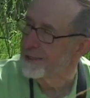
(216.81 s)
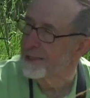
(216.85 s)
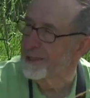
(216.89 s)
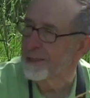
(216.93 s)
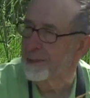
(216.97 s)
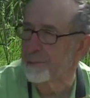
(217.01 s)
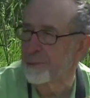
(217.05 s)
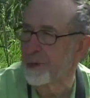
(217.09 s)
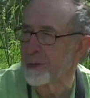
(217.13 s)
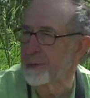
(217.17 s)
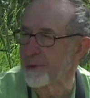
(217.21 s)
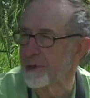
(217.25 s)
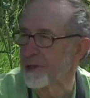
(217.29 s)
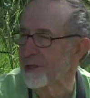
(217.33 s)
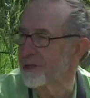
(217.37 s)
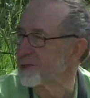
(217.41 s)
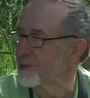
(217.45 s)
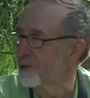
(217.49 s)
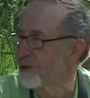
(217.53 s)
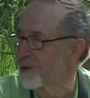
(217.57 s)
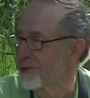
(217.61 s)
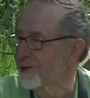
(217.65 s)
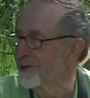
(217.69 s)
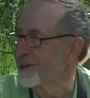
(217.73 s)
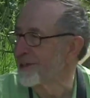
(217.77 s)
and maybe that's
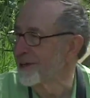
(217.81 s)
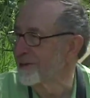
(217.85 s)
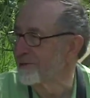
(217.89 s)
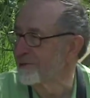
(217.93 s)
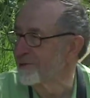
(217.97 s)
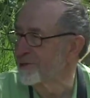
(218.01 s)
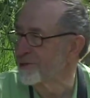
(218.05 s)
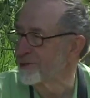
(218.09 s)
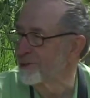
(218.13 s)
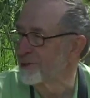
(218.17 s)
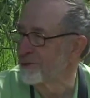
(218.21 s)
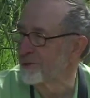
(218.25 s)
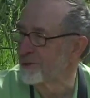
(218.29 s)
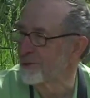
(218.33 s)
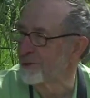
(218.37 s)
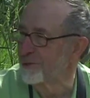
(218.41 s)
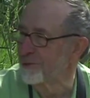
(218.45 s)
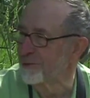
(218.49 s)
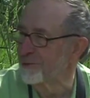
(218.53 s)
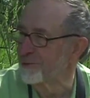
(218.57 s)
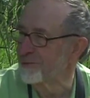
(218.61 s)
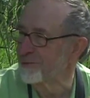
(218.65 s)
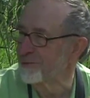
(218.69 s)
all they'll have this year too.